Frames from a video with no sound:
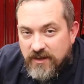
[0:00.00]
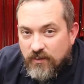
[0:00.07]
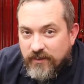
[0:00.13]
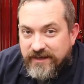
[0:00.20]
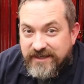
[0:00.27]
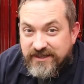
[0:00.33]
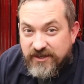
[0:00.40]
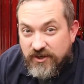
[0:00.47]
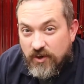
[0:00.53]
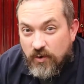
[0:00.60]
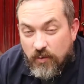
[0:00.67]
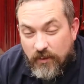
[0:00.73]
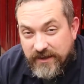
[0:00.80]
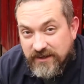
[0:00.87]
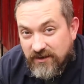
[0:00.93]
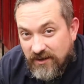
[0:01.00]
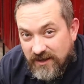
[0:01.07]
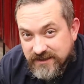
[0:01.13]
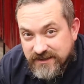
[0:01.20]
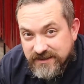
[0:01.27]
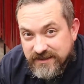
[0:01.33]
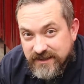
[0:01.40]
we need to know what
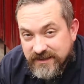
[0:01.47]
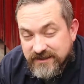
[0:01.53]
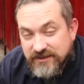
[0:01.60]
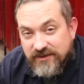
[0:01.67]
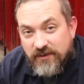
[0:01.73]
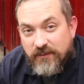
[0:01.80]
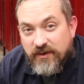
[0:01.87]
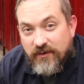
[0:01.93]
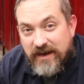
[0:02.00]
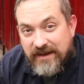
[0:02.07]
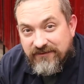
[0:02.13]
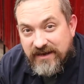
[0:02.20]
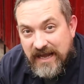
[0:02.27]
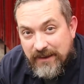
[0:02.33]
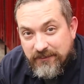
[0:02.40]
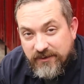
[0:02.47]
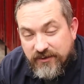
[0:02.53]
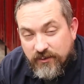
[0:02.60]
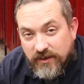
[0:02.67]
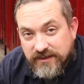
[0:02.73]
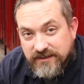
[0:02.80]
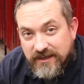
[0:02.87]
causes this so that we don't have it happen
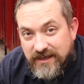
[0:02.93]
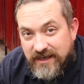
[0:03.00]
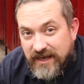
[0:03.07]
to us.